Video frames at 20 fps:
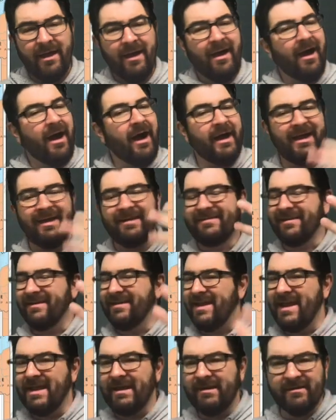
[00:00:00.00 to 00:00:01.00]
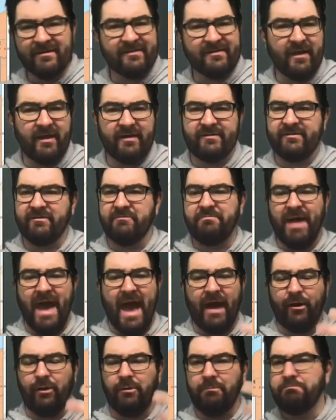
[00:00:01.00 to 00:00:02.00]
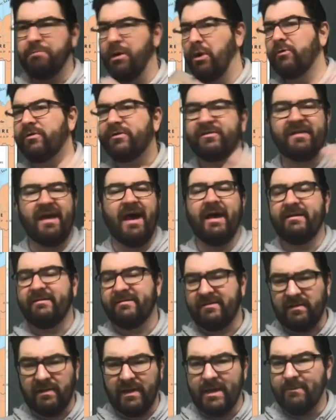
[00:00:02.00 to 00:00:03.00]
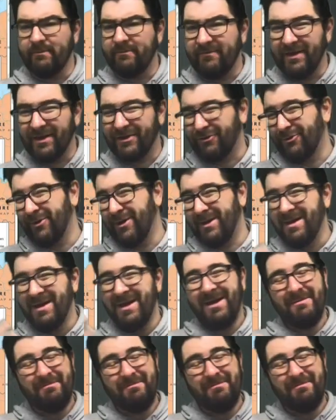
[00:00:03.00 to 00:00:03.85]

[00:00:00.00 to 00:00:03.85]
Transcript: It's an indecisive battle. Both sides claim victory.